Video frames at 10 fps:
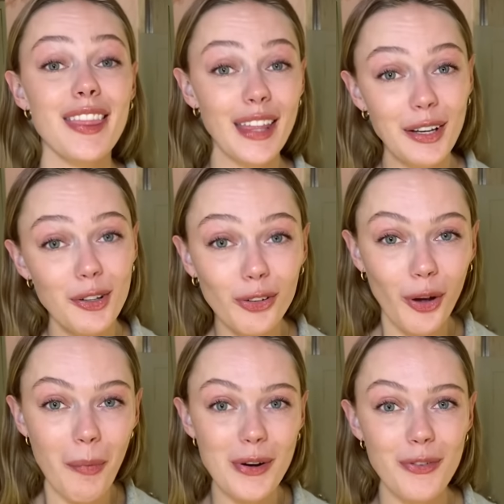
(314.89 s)
Thank you
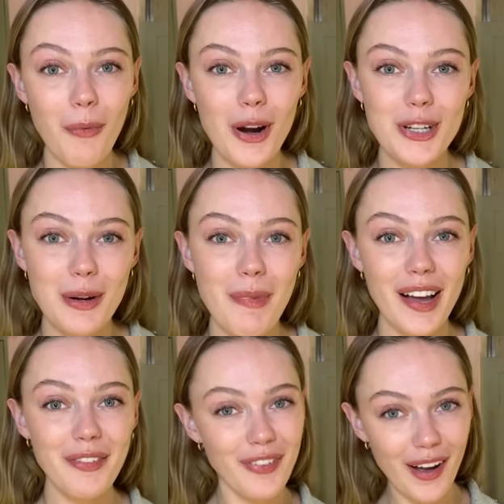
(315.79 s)
so much for watching
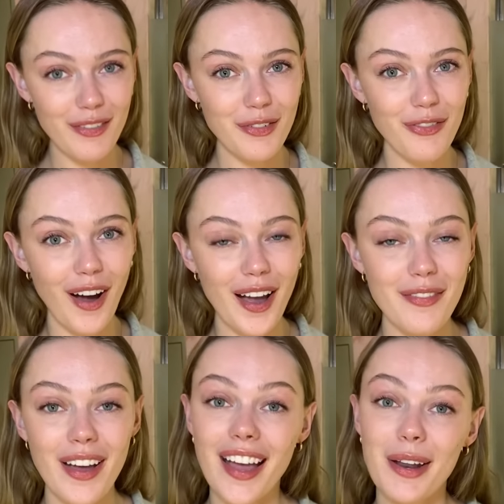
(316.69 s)
my five and
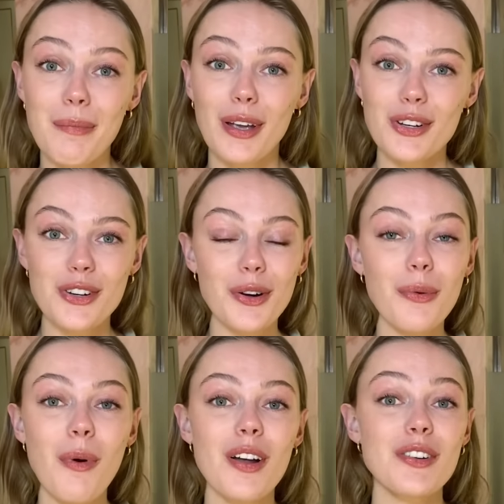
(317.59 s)
five, and make sure to
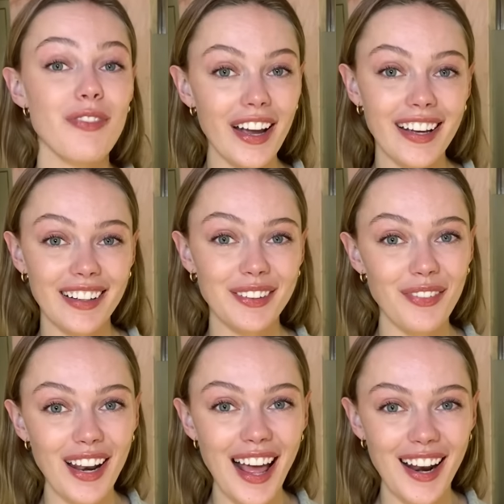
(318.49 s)
watch Vikings
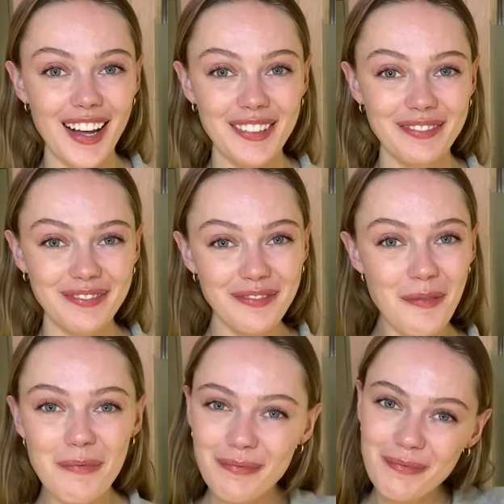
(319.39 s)
Valhalla.
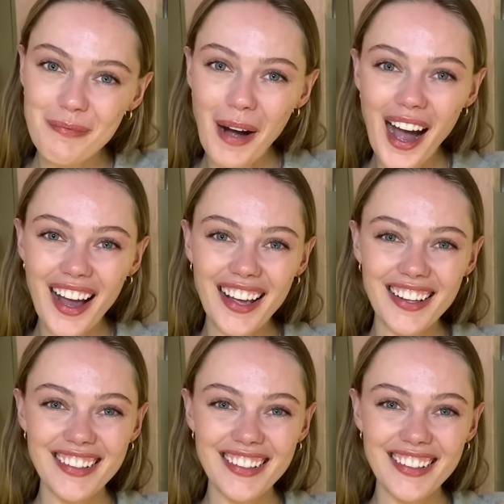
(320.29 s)
Bye!